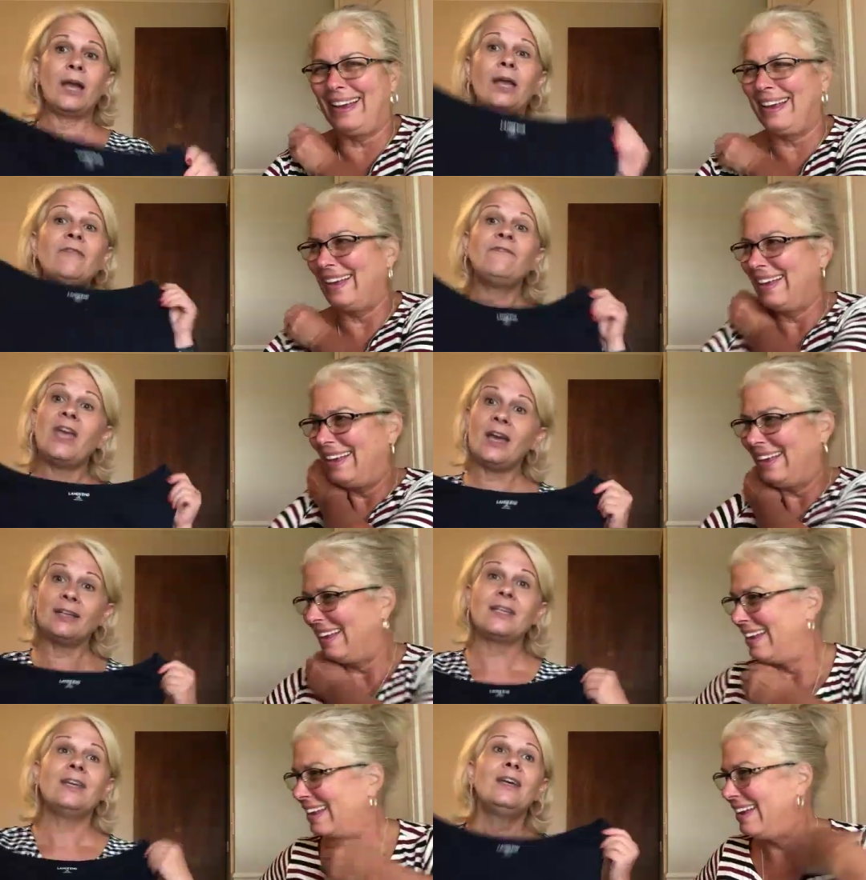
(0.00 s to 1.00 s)
Speaker 1: Uh, in
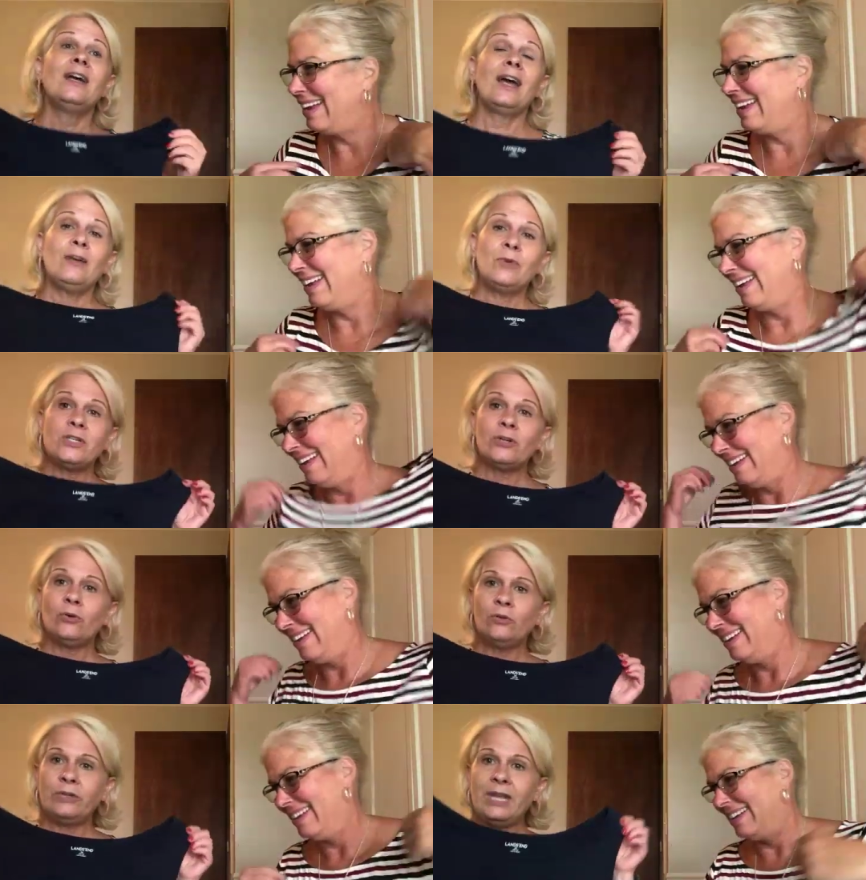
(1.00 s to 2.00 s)
fact, I went to
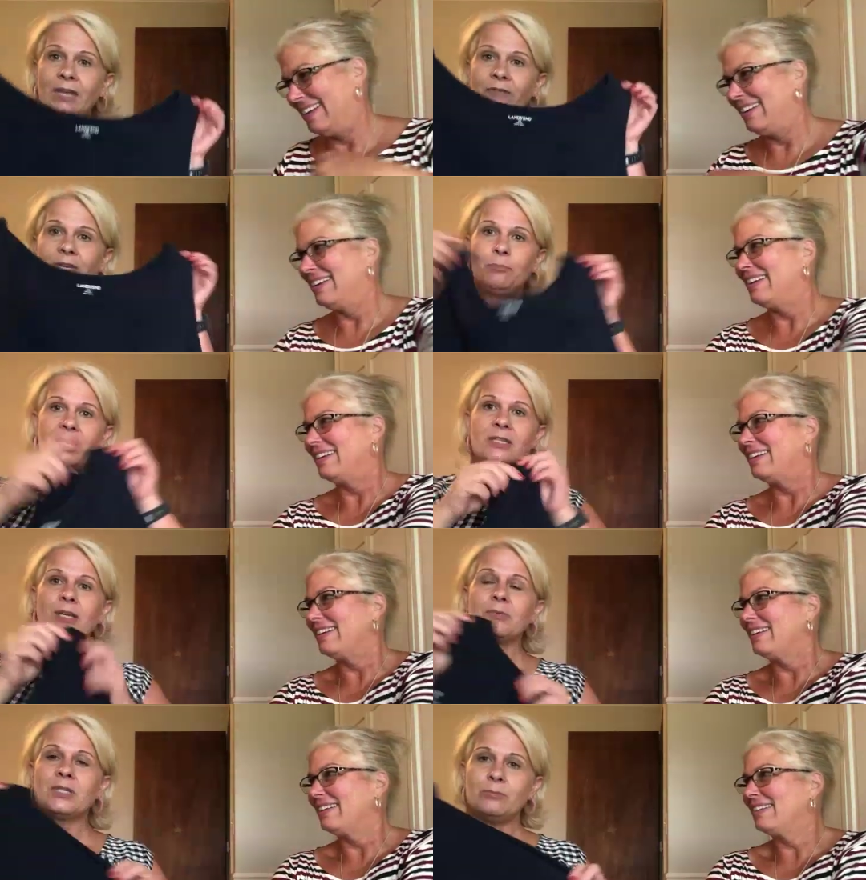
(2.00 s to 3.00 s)
Old Navy and picked
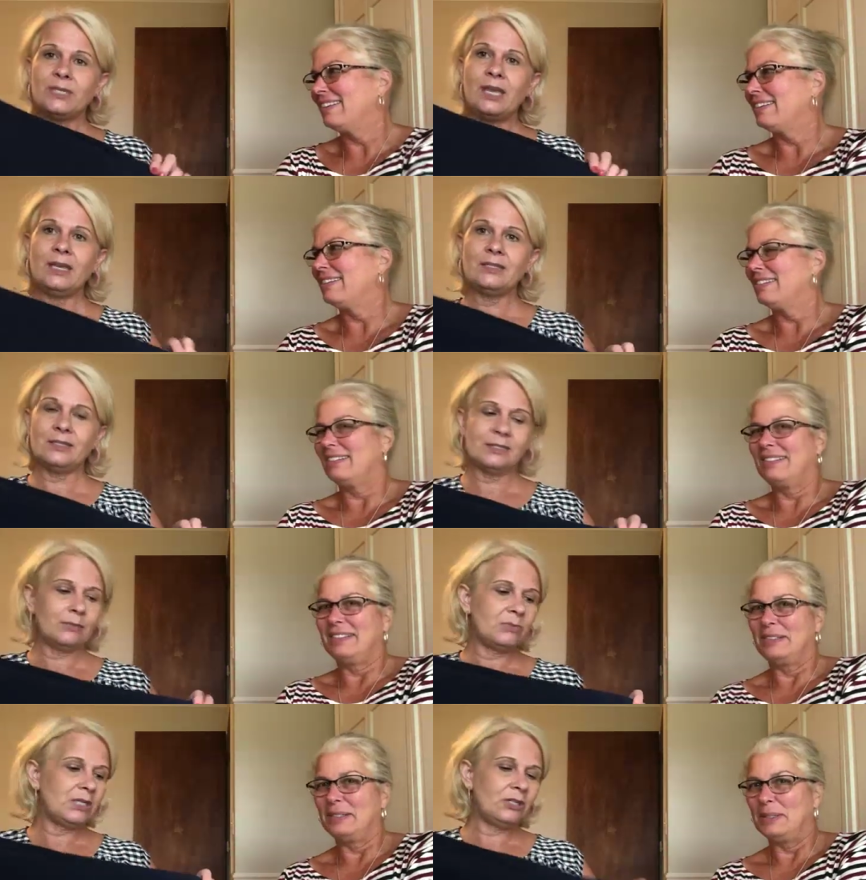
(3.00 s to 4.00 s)
up some tanks and
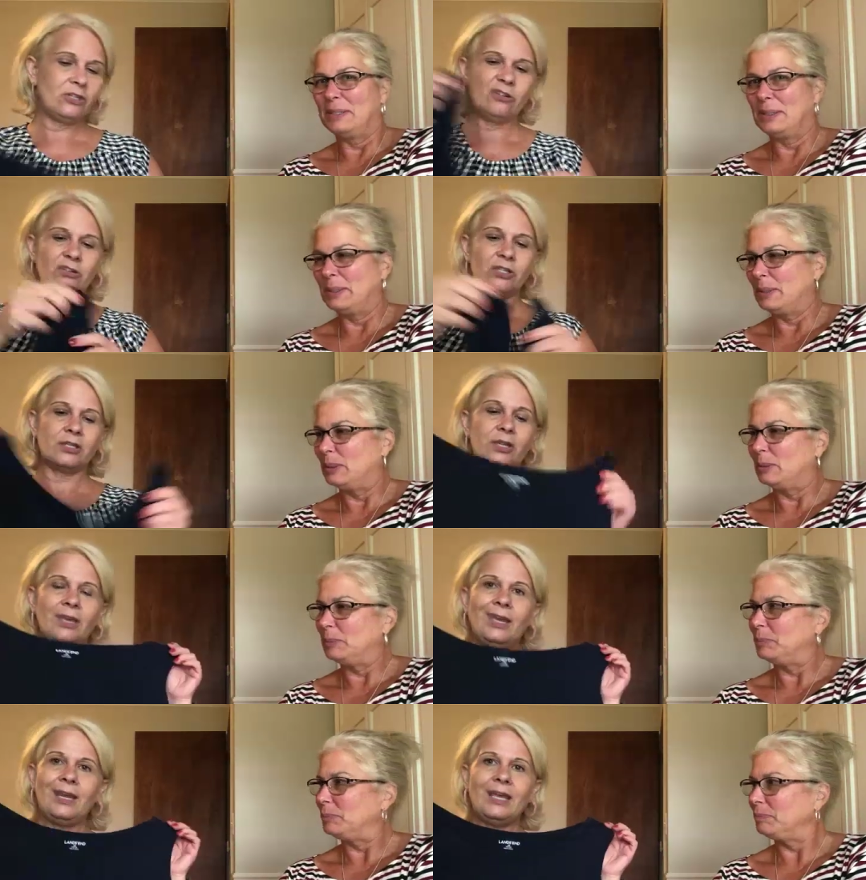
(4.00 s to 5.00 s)
some T-shirts,
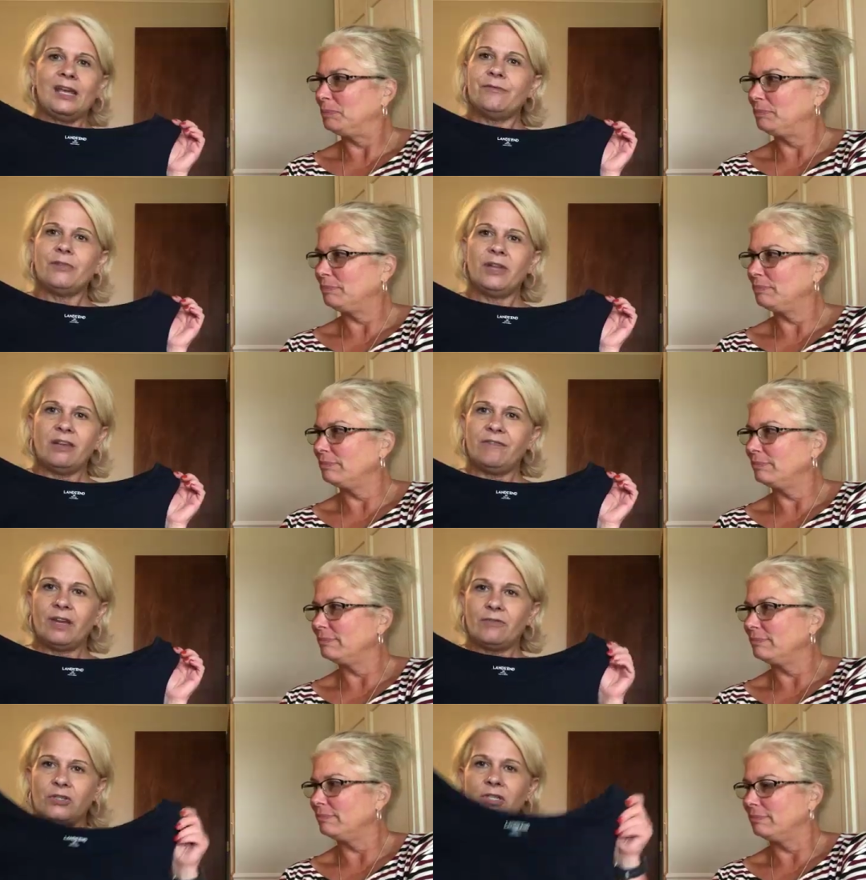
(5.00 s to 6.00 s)
and I got them for like
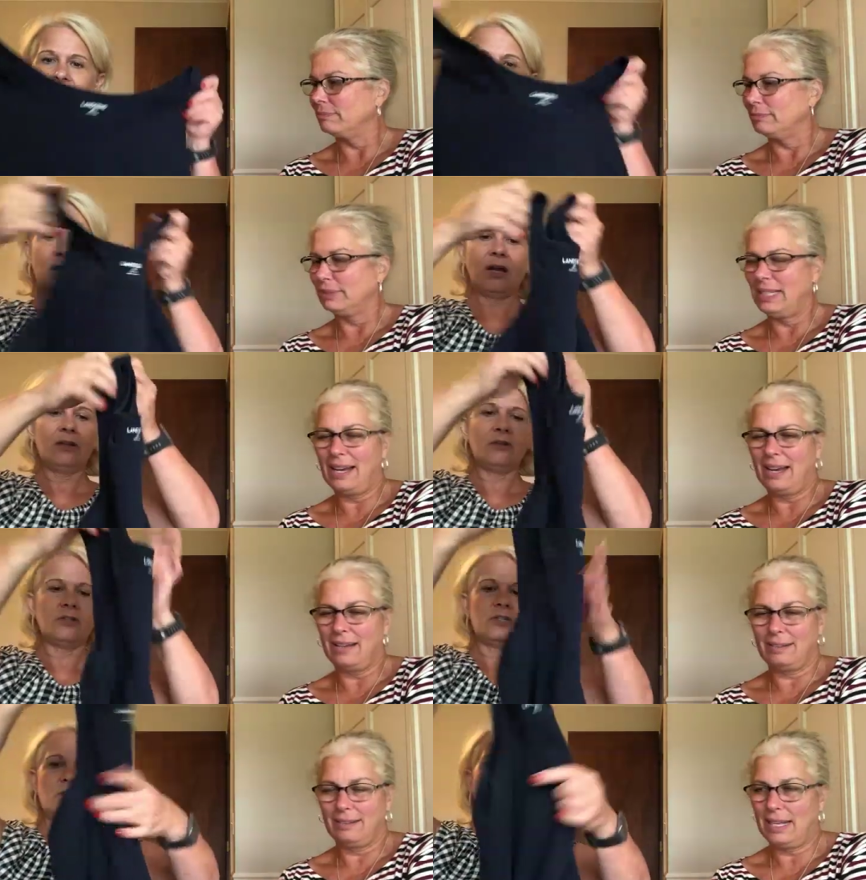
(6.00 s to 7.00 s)
five or six dollars. Yeah,
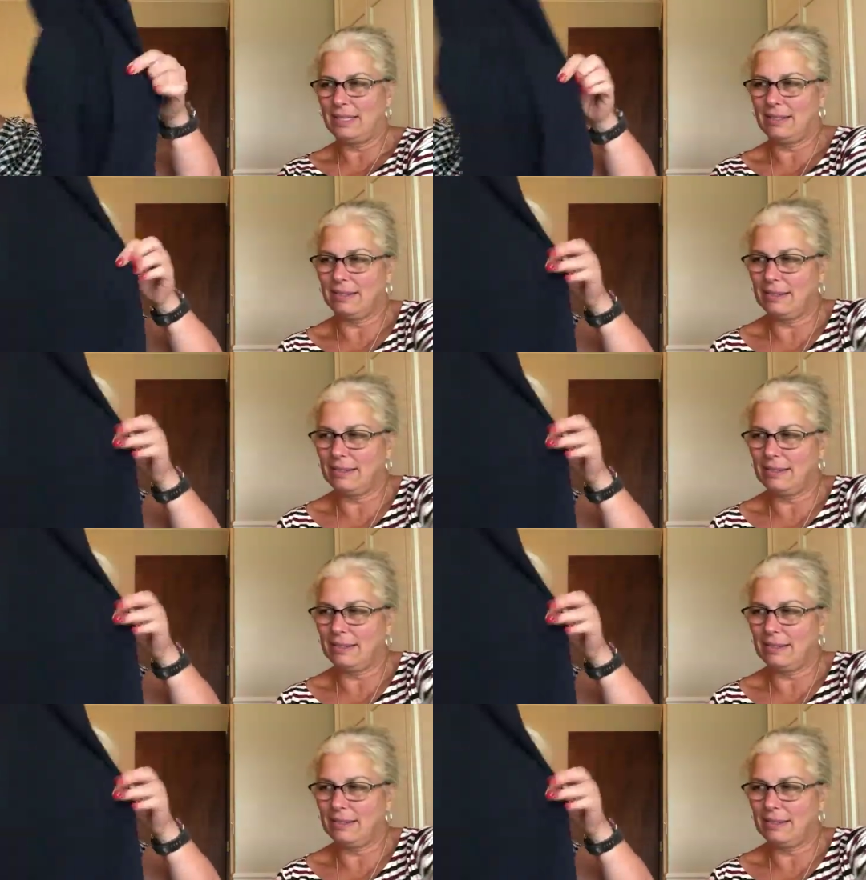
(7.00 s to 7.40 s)
so